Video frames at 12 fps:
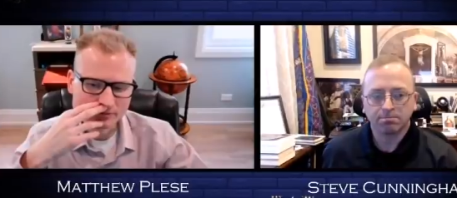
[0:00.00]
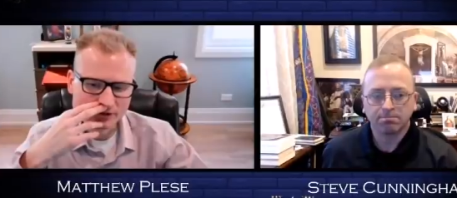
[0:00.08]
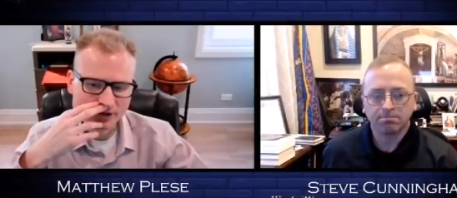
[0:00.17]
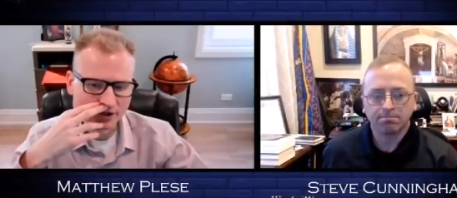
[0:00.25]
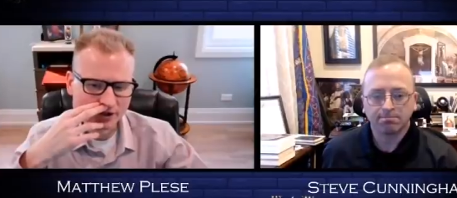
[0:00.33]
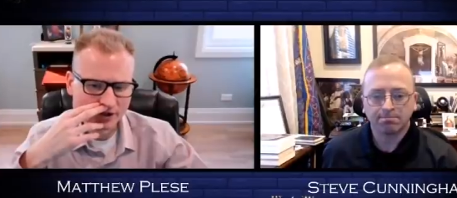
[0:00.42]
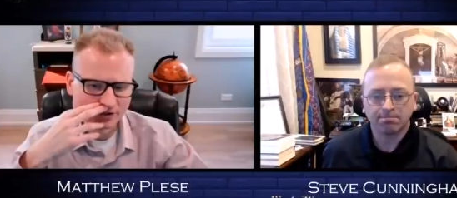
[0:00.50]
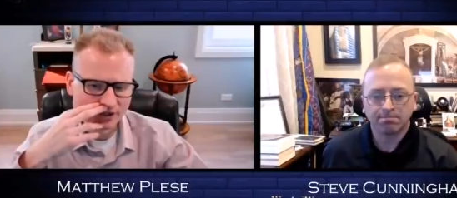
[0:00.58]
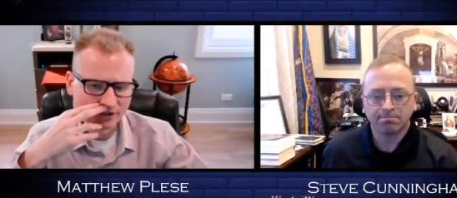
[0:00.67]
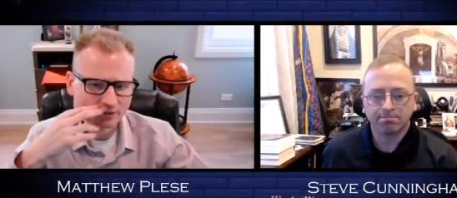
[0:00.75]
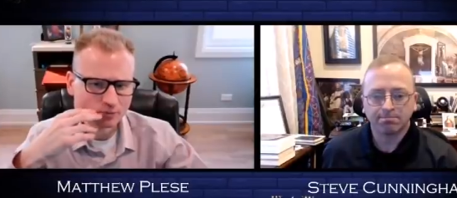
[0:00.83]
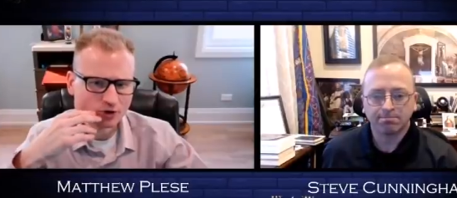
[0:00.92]
Speaker 1: there's
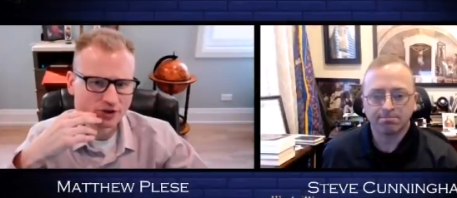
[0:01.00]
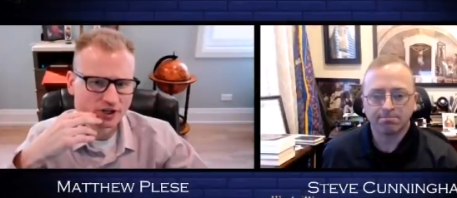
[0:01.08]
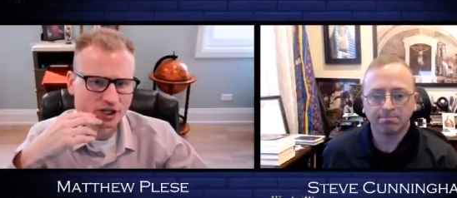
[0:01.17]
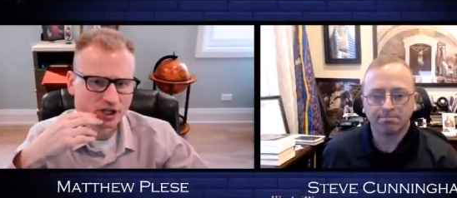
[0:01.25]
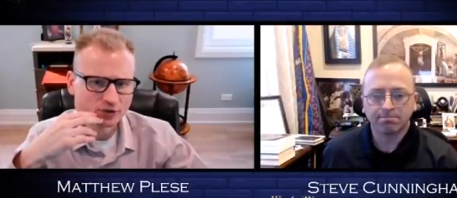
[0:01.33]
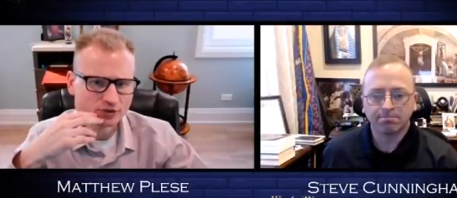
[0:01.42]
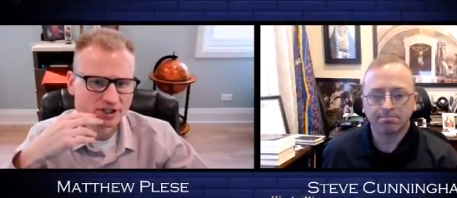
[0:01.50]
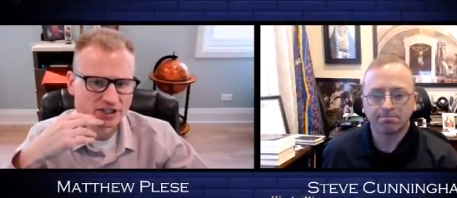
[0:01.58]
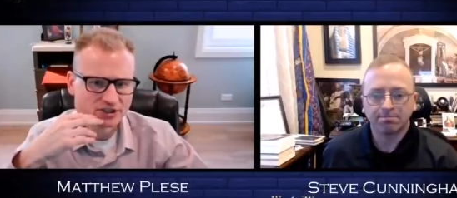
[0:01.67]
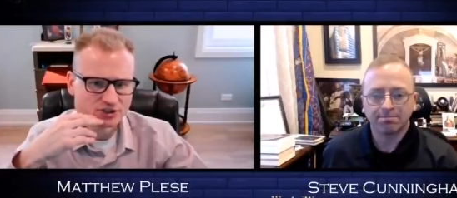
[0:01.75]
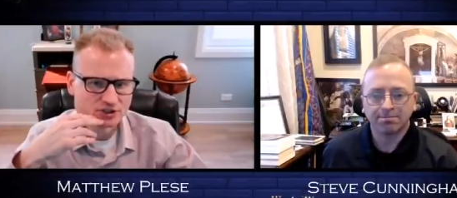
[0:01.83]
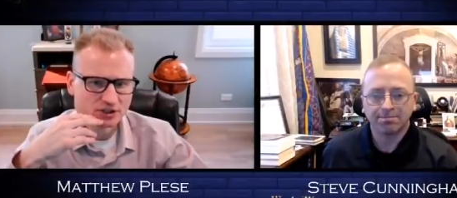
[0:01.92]
definitely more than 100
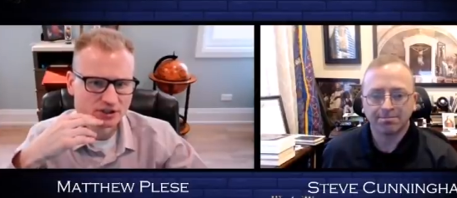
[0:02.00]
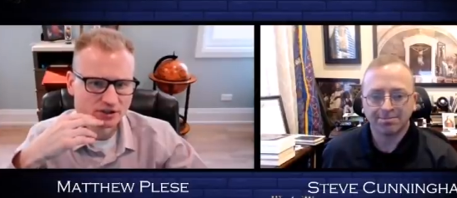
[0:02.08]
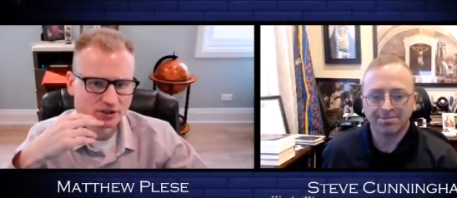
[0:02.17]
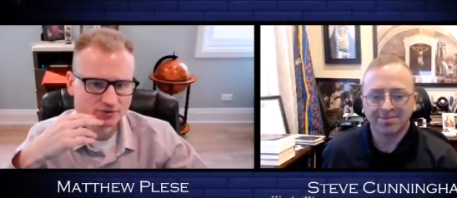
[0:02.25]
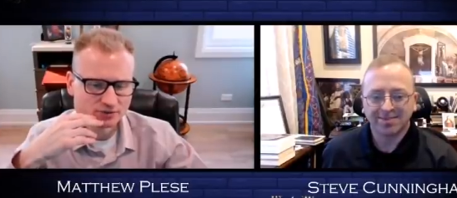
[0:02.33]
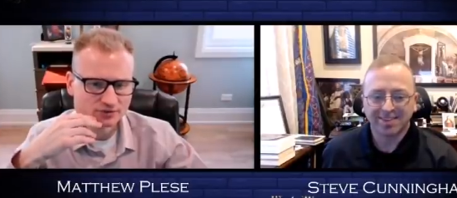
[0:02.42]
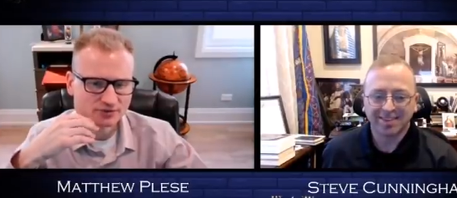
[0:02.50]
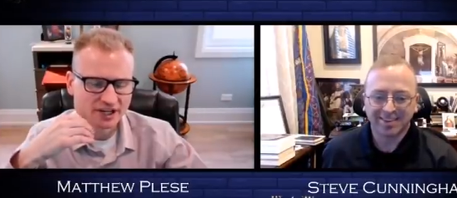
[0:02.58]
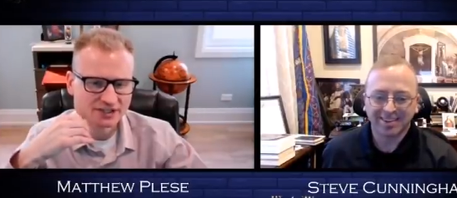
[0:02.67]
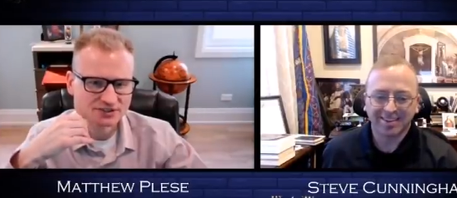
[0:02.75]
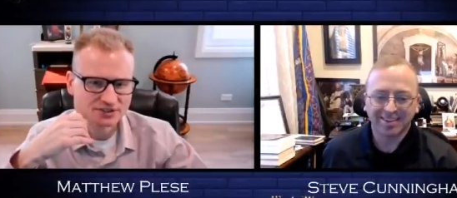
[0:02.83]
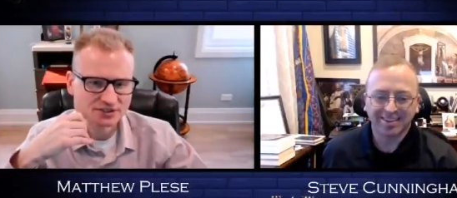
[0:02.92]
days in the year for
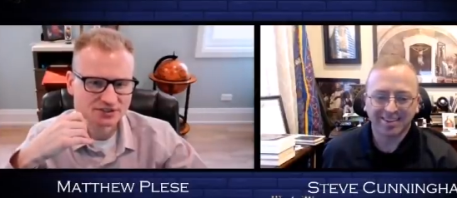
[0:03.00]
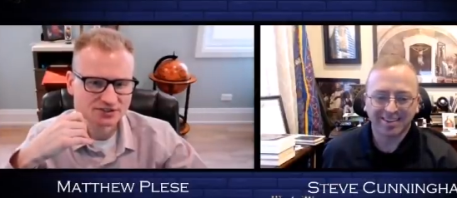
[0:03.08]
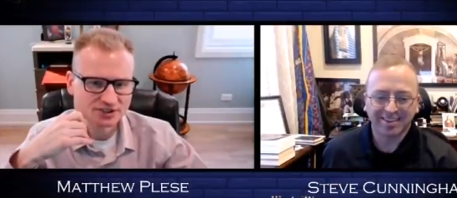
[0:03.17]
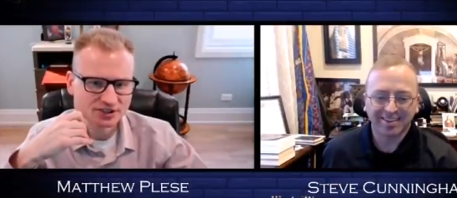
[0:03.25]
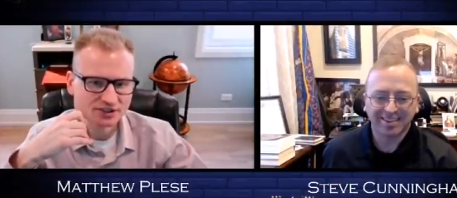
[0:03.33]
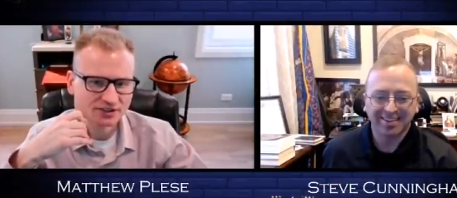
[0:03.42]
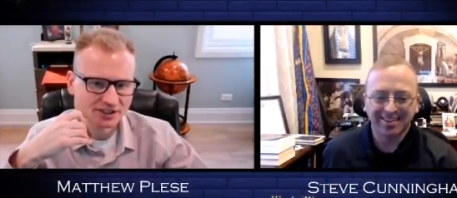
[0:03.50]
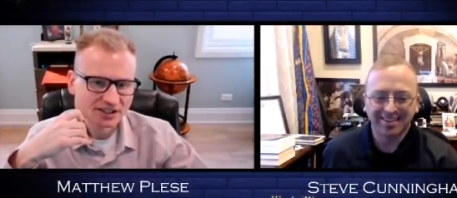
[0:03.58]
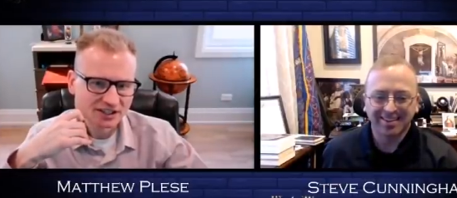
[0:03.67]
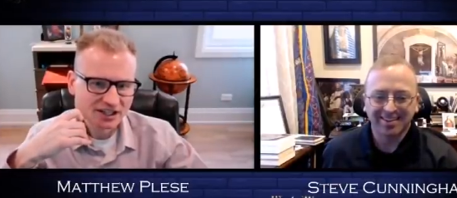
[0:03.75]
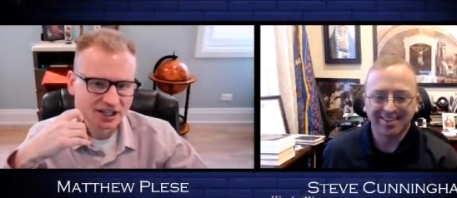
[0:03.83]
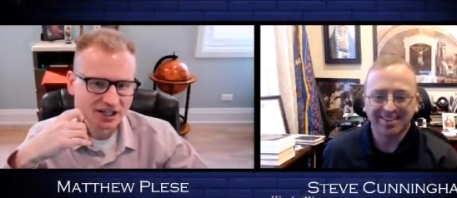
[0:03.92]
fasting. So,
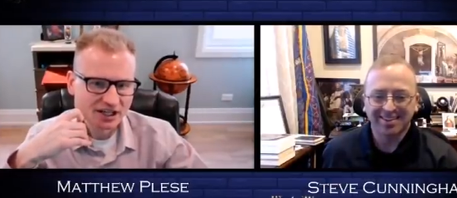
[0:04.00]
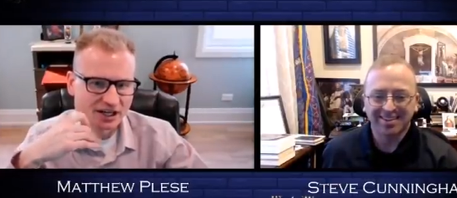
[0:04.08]
uh,